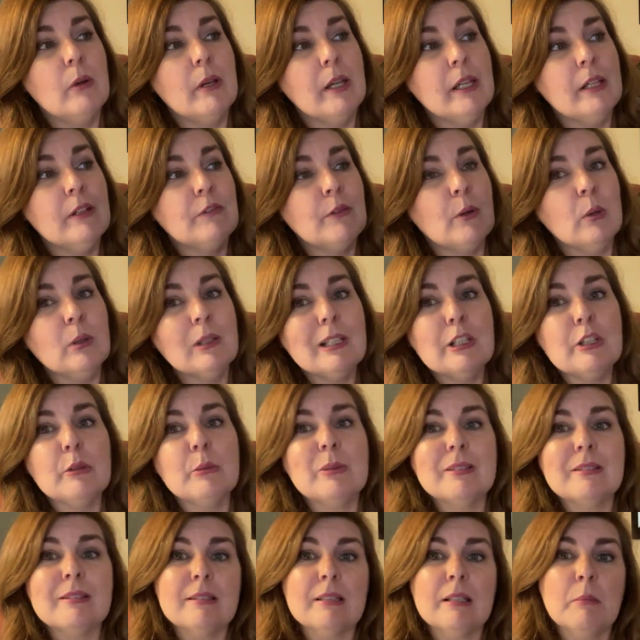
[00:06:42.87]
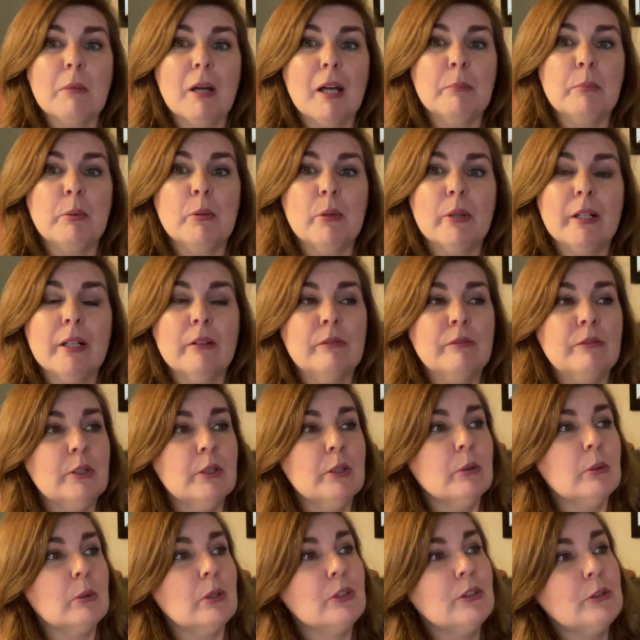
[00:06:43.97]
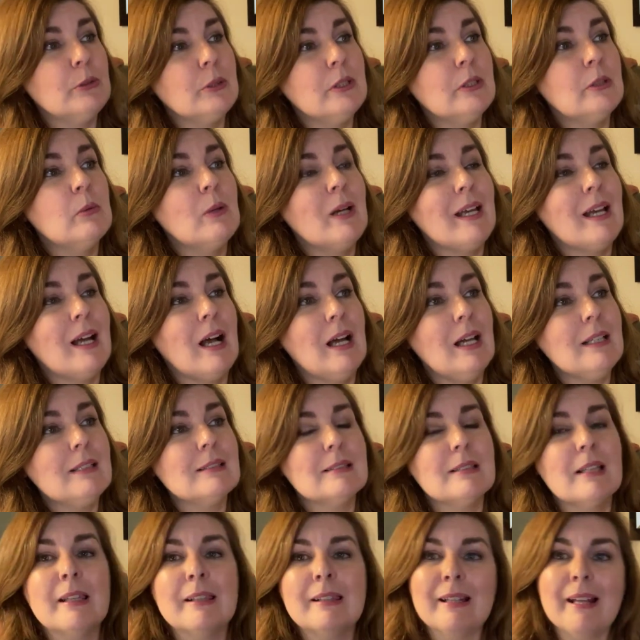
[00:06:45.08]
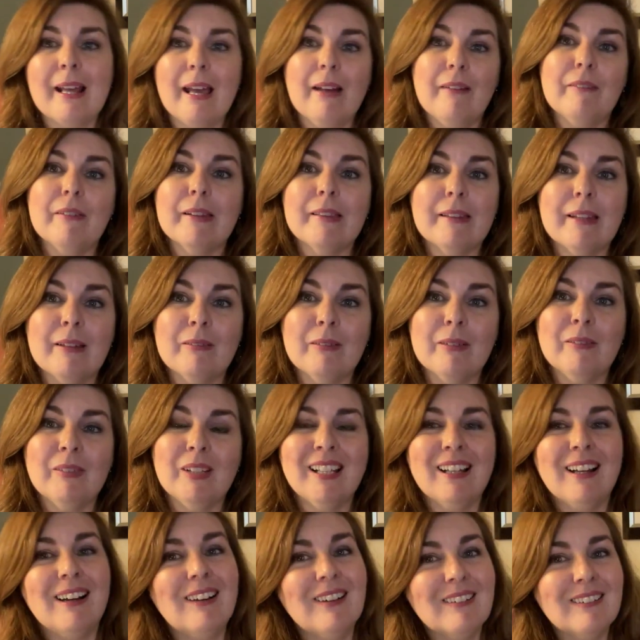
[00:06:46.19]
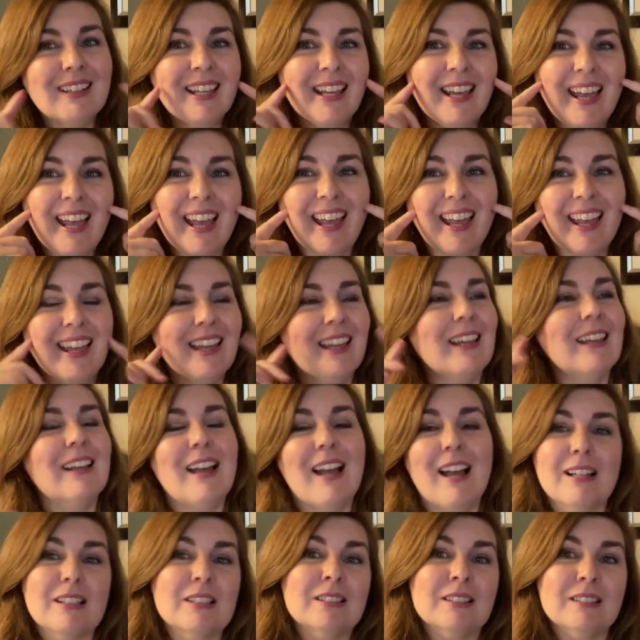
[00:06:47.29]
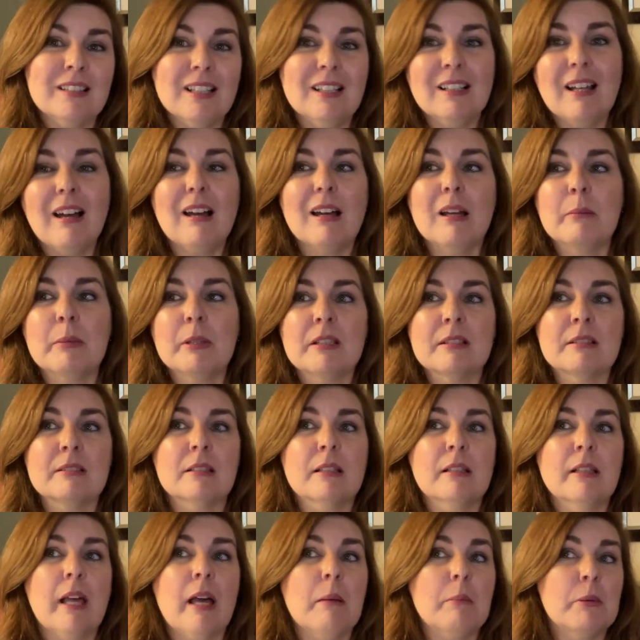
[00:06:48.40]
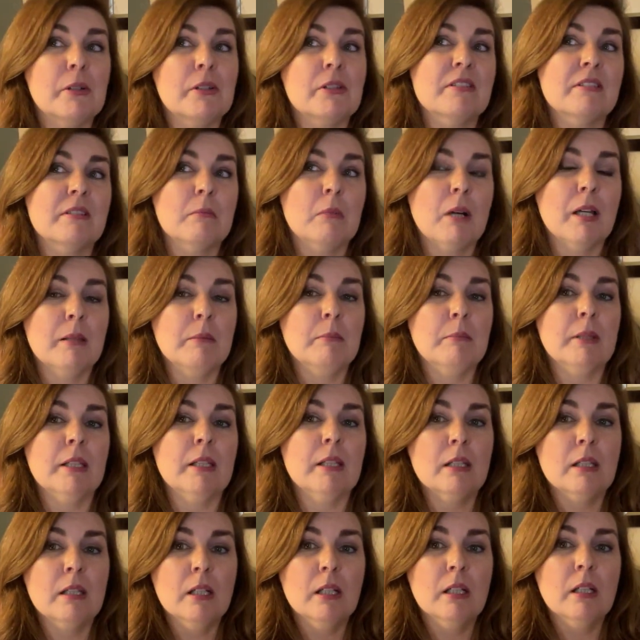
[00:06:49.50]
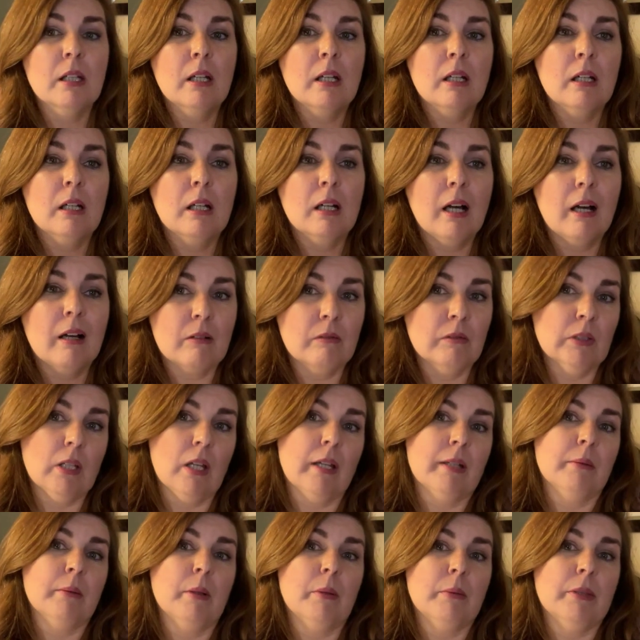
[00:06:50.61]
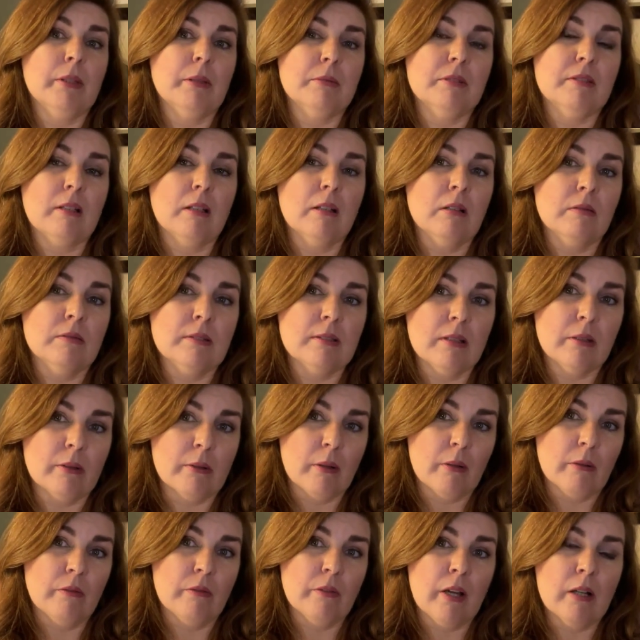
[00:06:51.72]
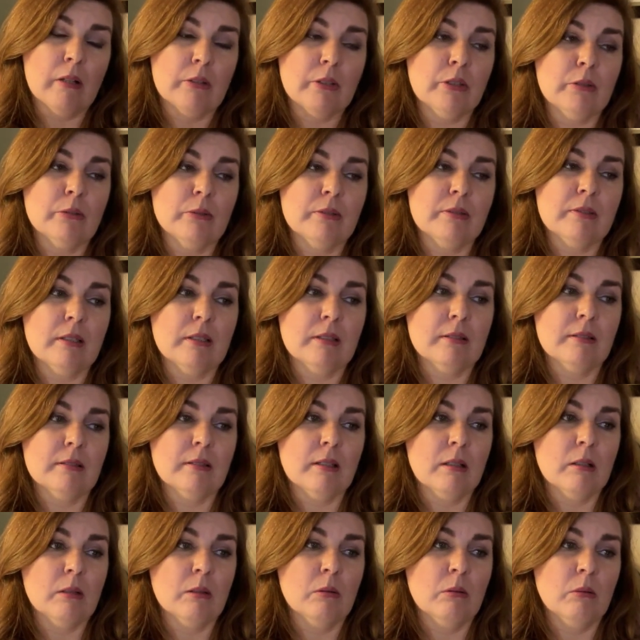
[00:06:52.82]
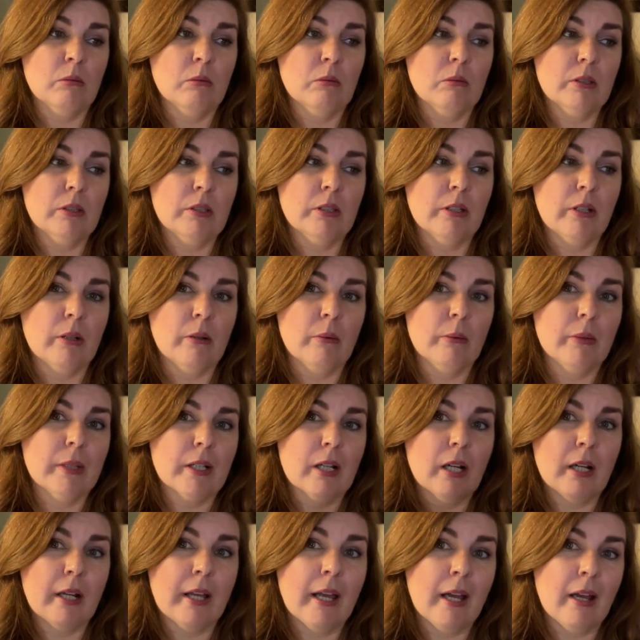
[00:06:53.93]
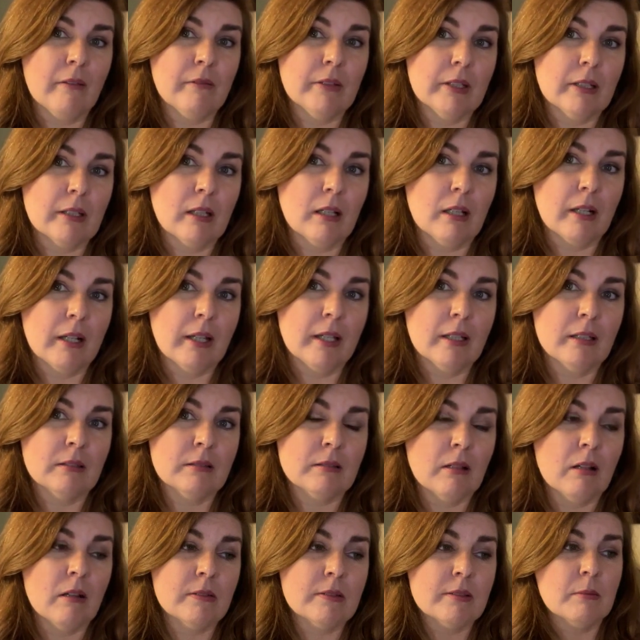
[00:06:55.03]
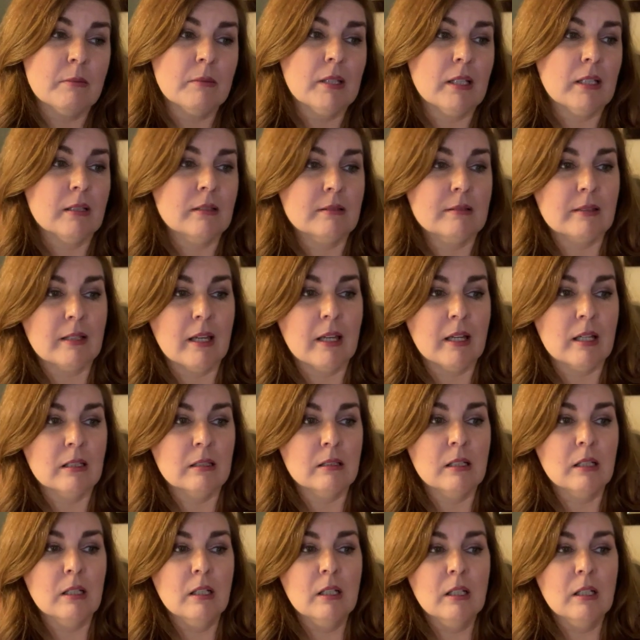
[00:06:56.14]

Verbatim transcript: if only you would see my point of view or do it the way I say, then everything would be okay. Actually, not, because then that person might be out of alignment with themselves and their own values. And so, you know, we're kind of having to kind of hands off some things and